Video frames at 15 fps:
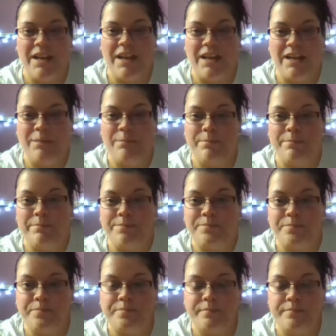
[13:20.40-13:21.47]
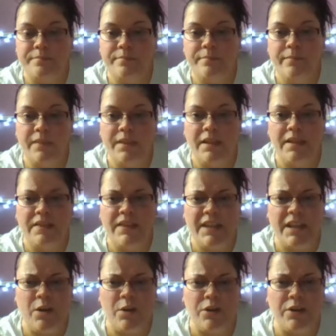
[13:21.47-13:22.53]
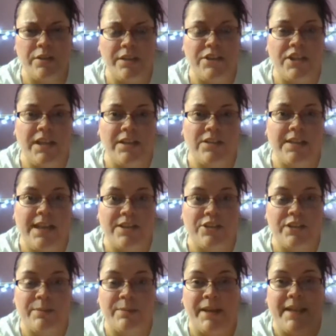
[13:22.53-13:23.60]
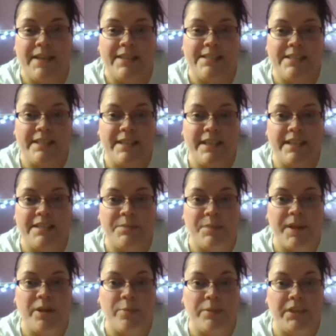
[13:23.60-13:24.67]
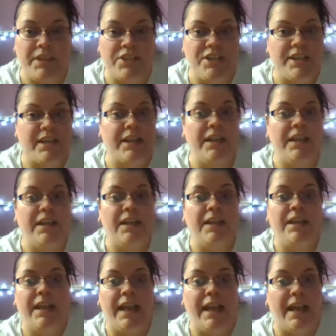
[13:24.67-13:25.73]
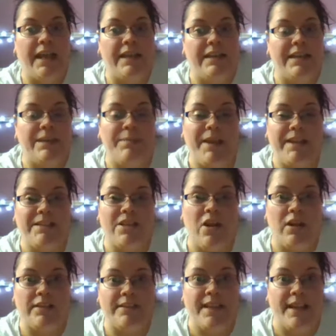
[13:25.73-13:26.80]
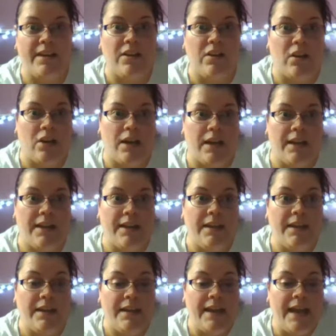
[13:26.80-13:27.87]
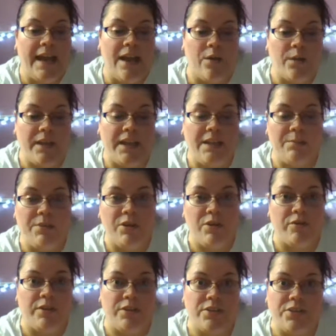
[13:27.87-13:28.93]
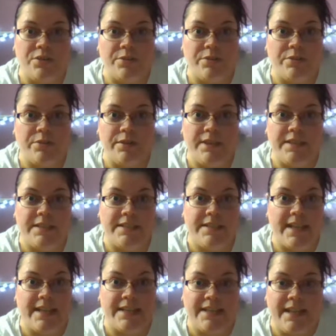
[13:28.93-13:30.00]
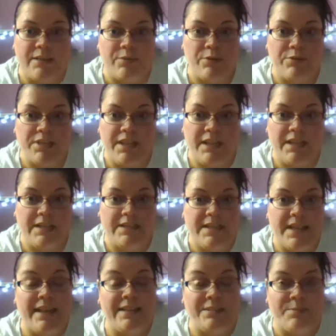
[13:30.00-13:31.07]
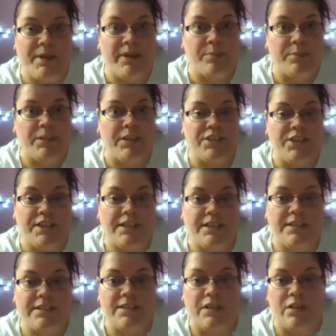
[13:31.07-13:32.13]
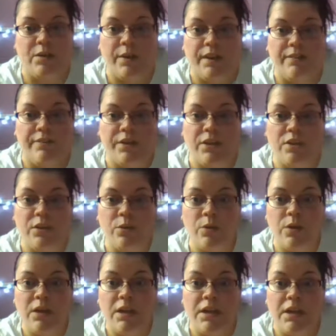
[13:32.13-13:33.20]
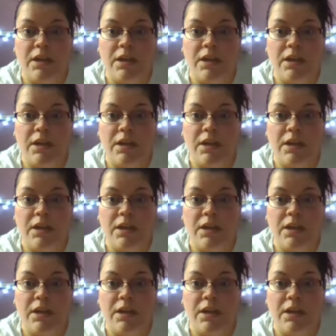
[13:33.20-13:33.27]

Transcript: The owner of the channel is actually my cousin. He is a paraplegic, and he makes content on how he maneuvers through his day-to-day routines as a paraplegic. So if you